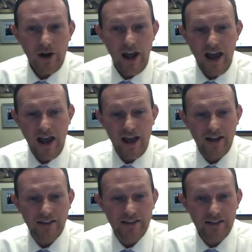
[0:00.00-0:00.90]

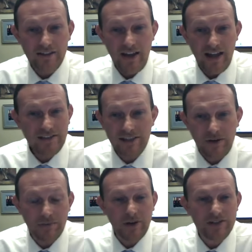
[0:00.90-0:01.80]
and that's
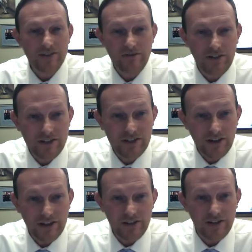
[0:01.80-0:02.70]
a breach of
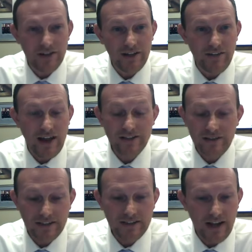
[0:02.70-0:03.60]
fiduciary duty. That's
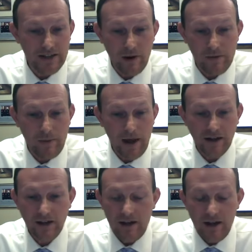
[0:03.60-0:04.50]
that's highly
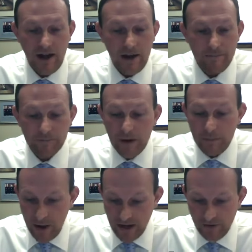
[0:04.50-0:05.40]
problematic. Um,
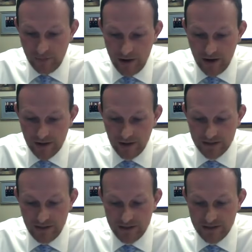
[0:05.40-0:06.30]
Bank of
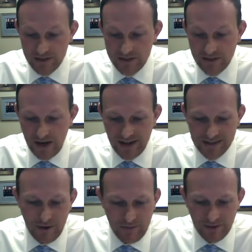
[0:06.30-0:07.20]
America just, I
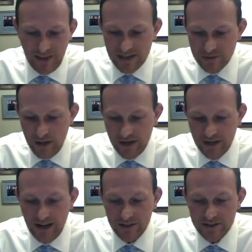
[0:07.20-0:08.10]
guess maybe last week,
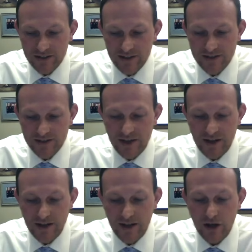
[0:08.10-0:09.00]
announced this
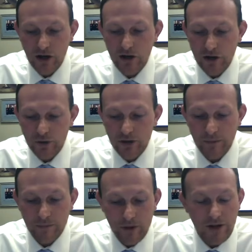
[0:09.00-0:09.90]
uh, a new
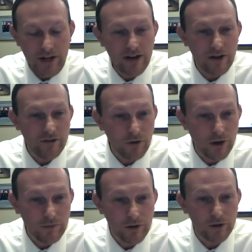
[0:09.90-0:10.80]
community
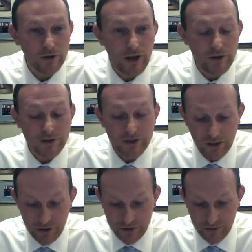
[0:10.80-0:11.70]
affordable loan
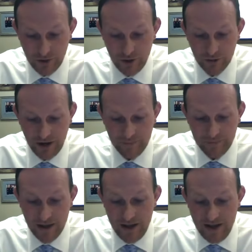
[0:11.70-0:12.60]
solution program,